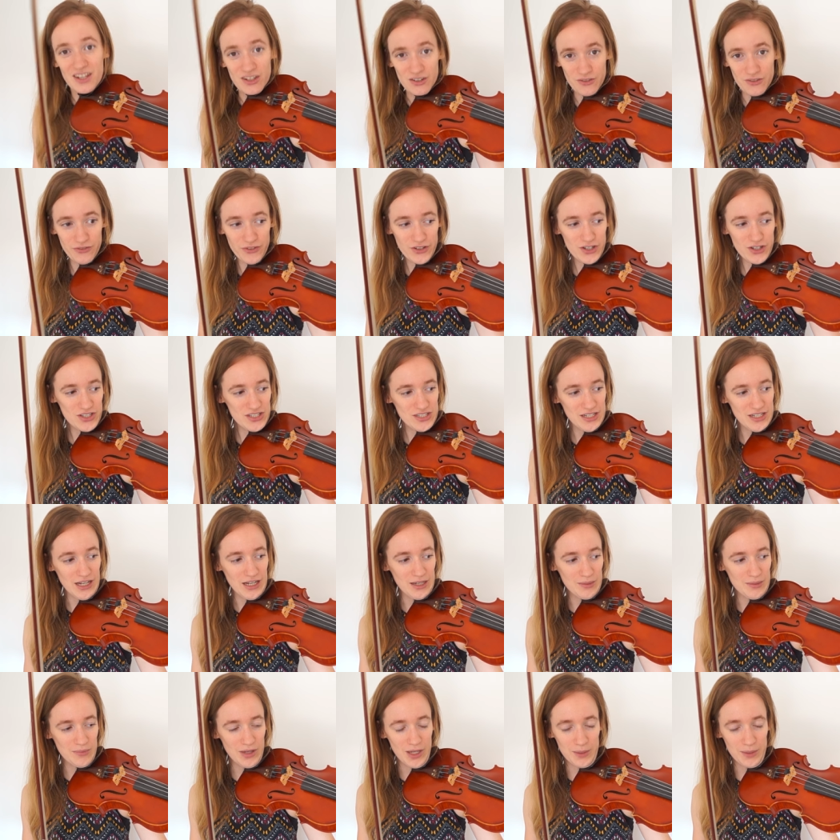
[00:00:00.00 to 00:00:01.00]
The first
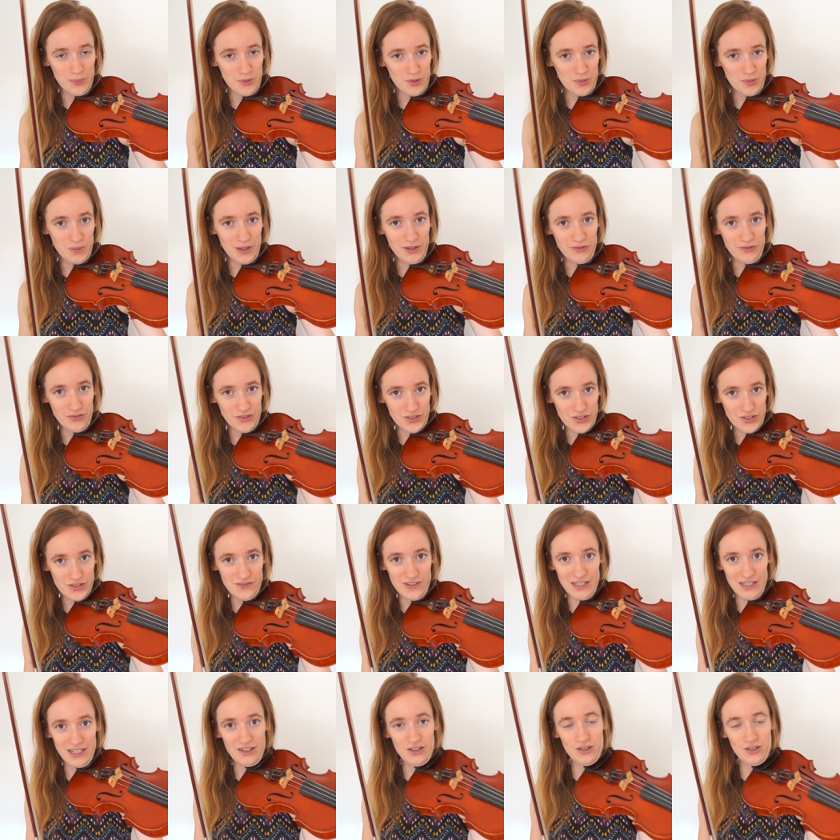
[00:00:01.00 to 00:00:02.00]
time I put my first
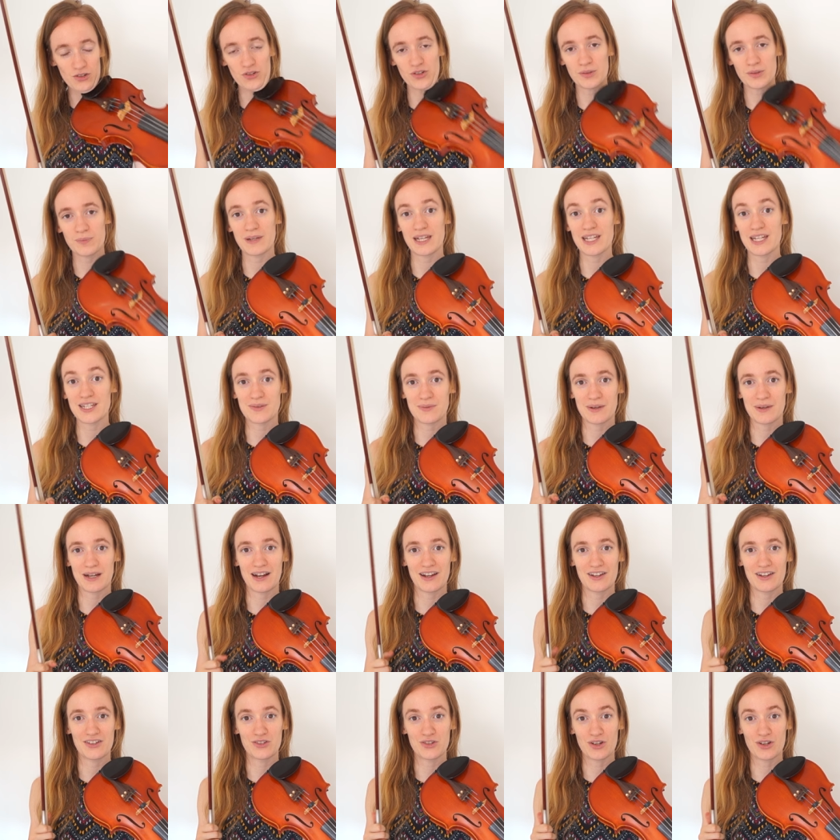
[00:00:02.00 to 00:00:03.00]
finger on a place where
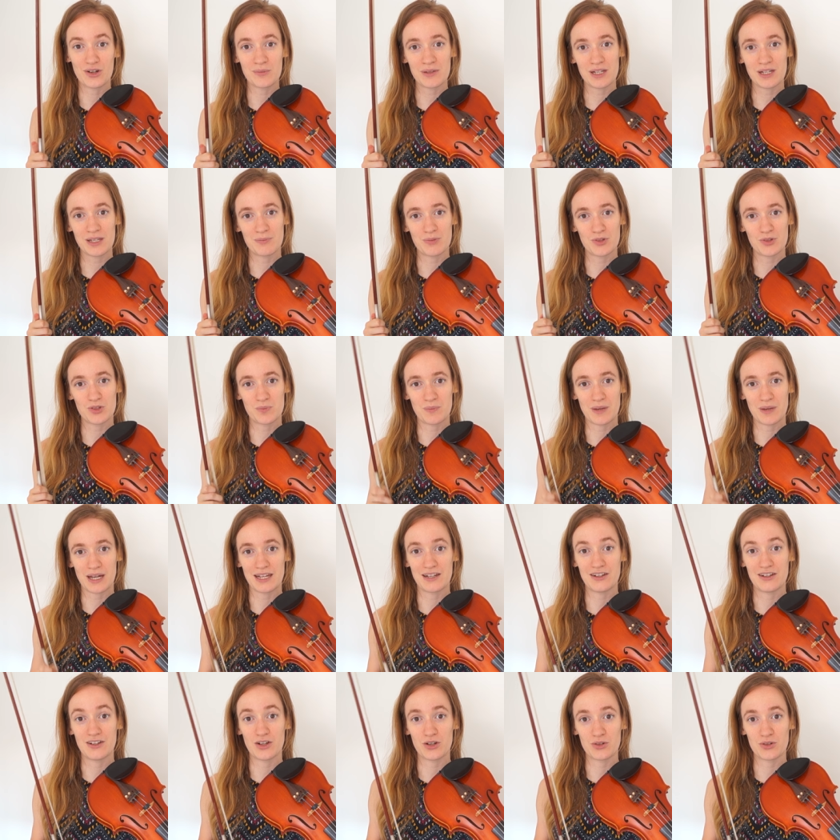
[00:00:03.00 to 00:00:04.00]
I normally put
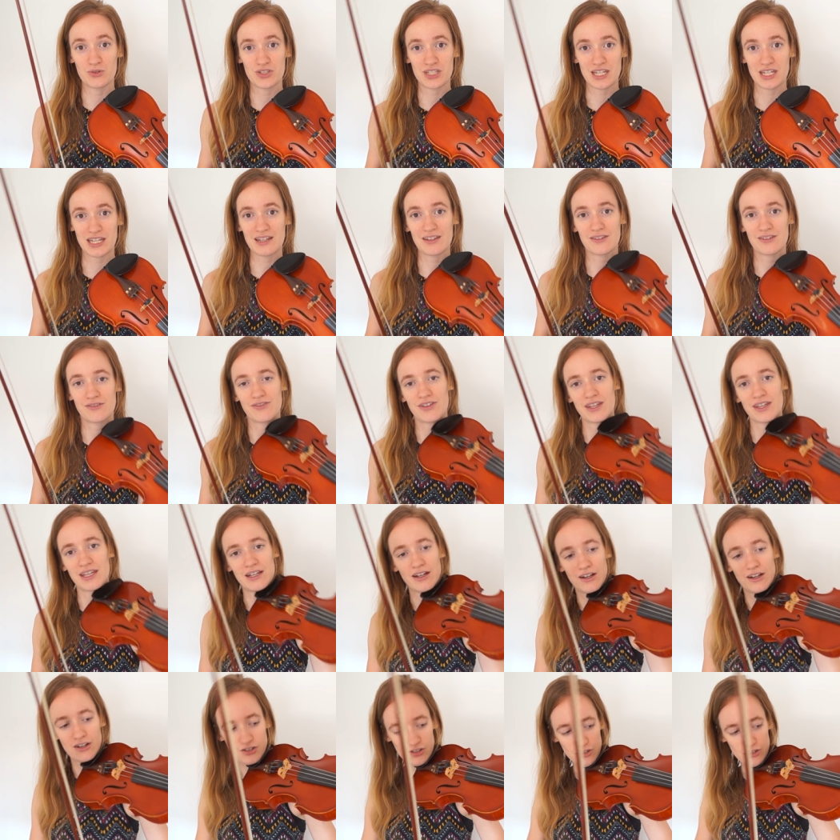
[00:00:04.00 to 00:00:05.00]
my low second
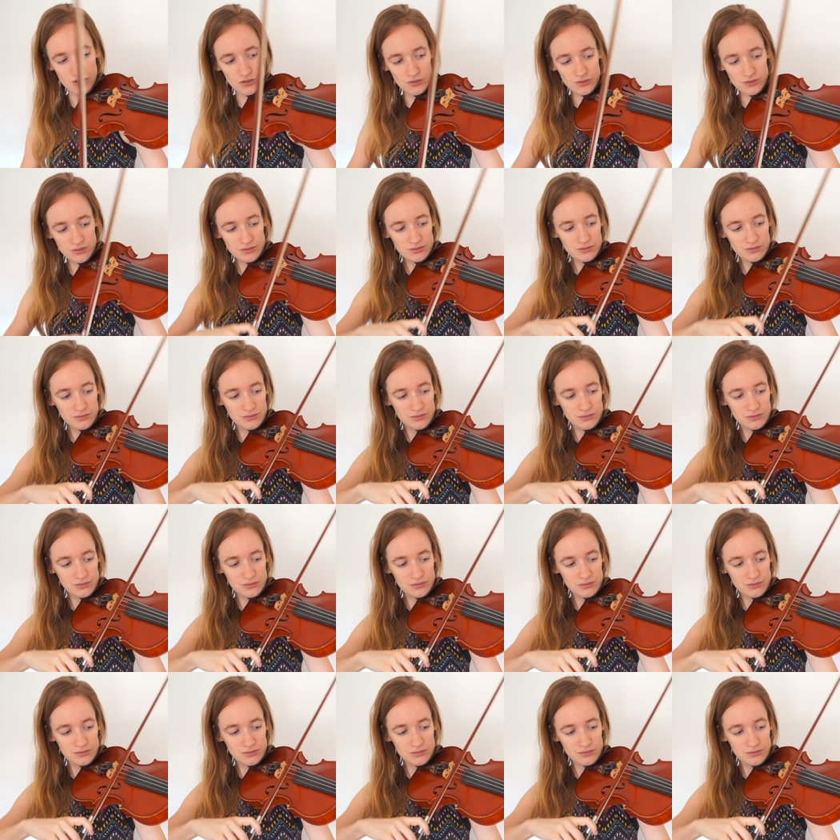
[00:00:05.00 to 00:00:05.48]
finger, so...